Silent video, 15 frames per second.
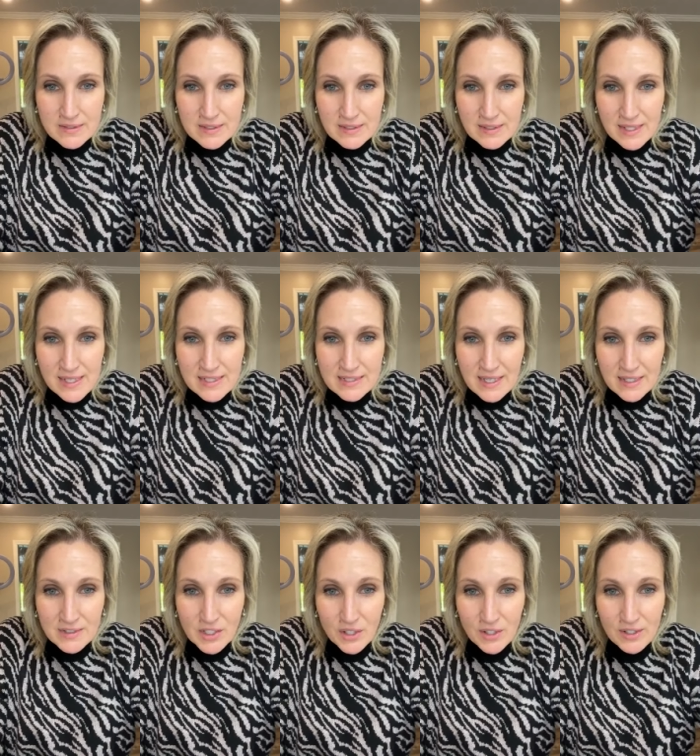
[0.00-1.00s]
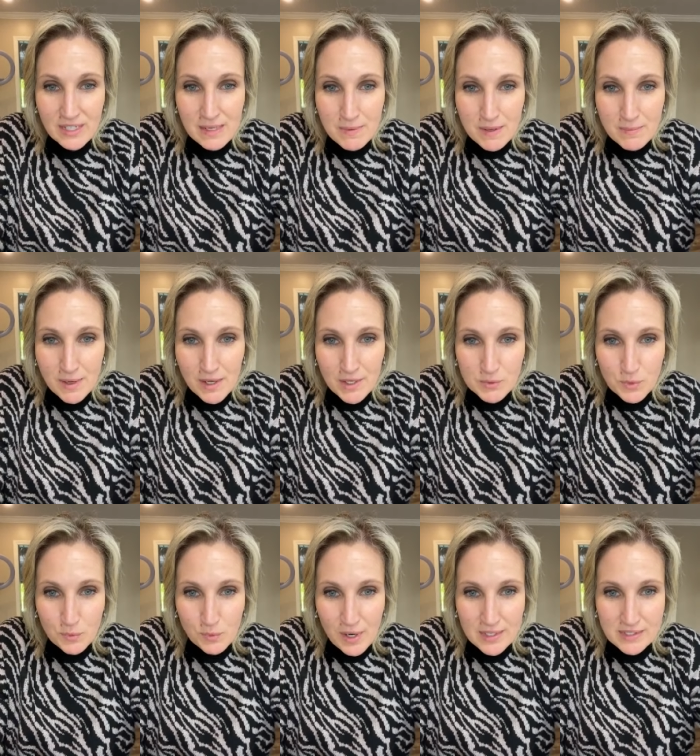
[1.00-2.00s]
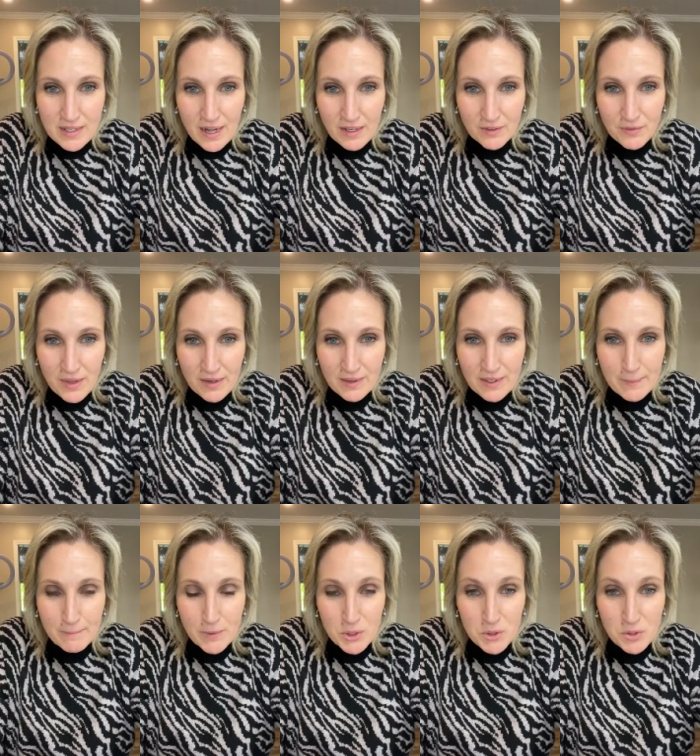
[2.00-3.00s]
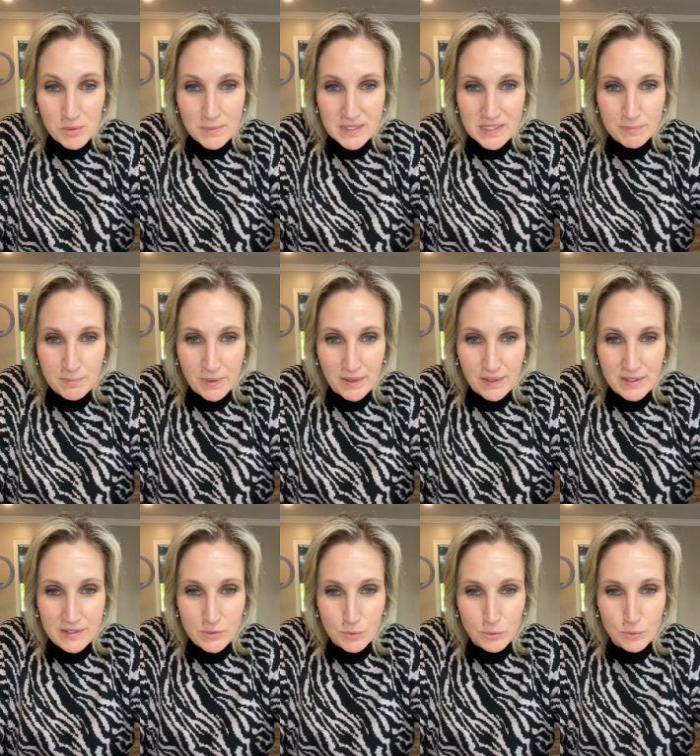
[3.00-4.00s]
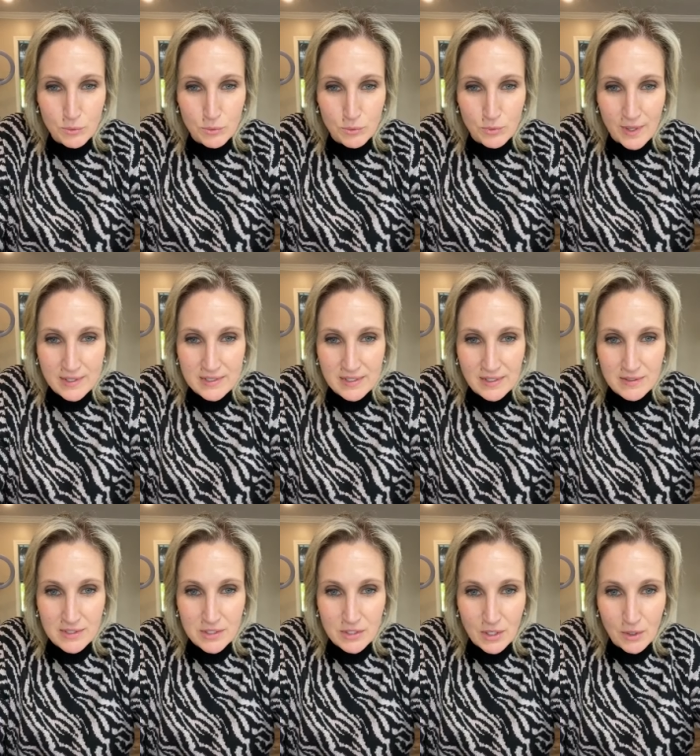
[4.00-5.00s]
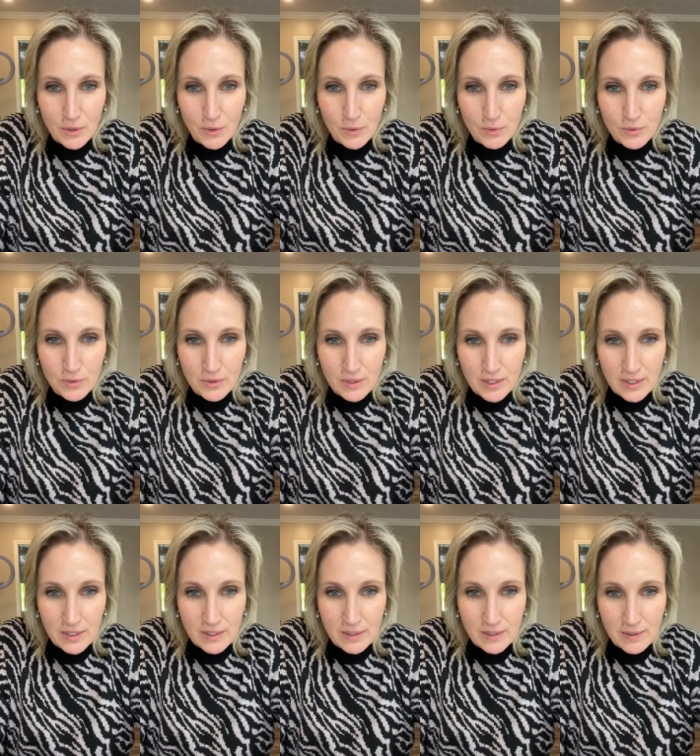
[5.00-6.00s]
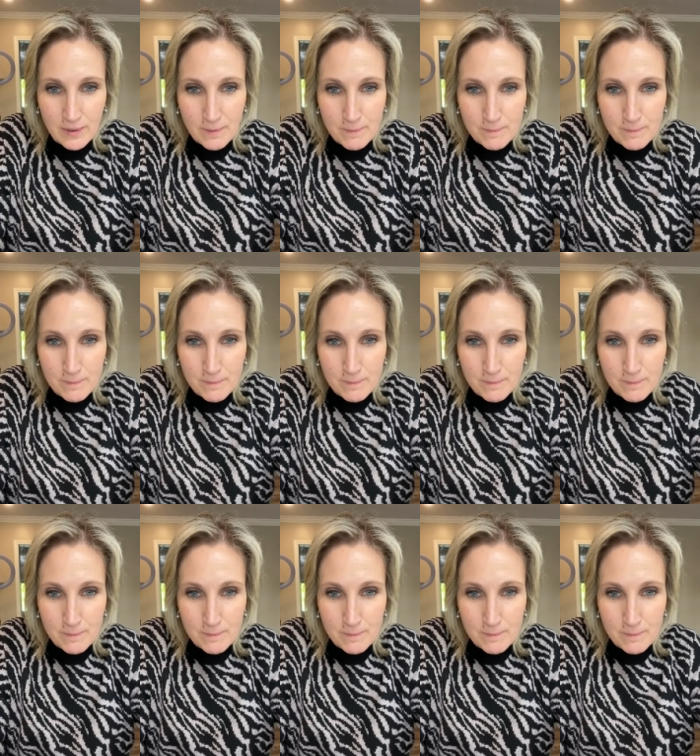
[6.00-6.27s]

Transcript: Denise had turkey meatballs with rice, cauliflower, and a mushroom asparagus. Ooh, that sounds so good.